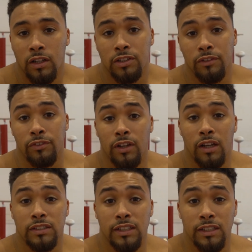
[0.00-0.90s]
So if you
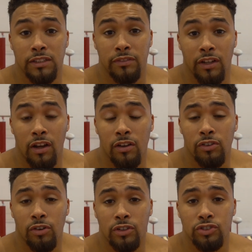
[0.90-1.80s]
guys see this video,
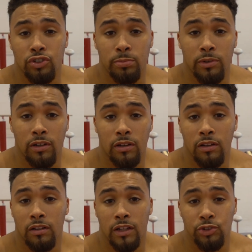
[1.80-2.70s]
you are super,
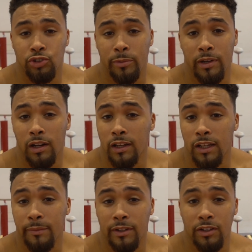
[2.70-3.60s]
extremely
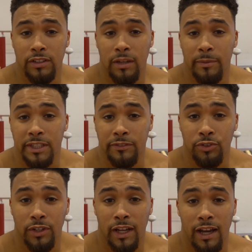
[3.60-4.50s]
lucky because that means I've
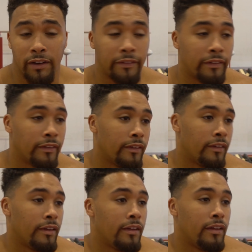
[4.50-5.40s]
sorted it out.
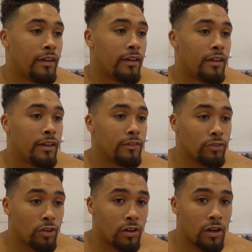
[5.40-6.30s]
If
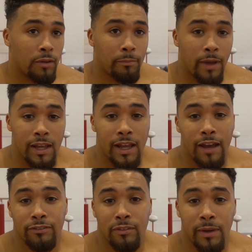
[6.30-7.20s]
not, I may
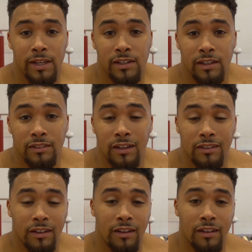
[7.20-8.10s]
have to make
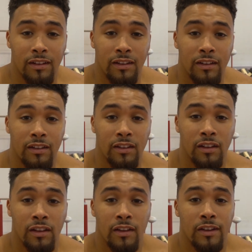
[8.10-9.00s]
another
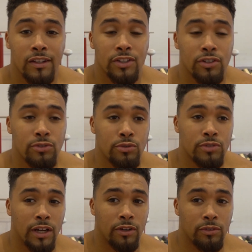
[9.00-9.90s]
YouTube
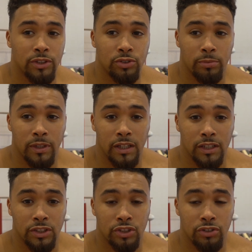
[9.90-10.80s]
channel, which will be
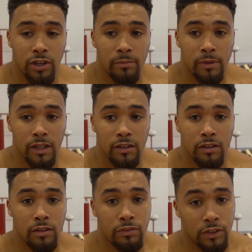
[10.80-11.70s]
extremely
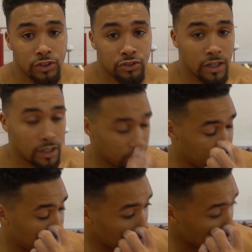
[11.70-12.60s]
frustrating,
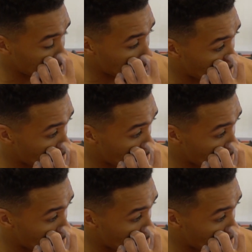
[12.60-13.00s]
but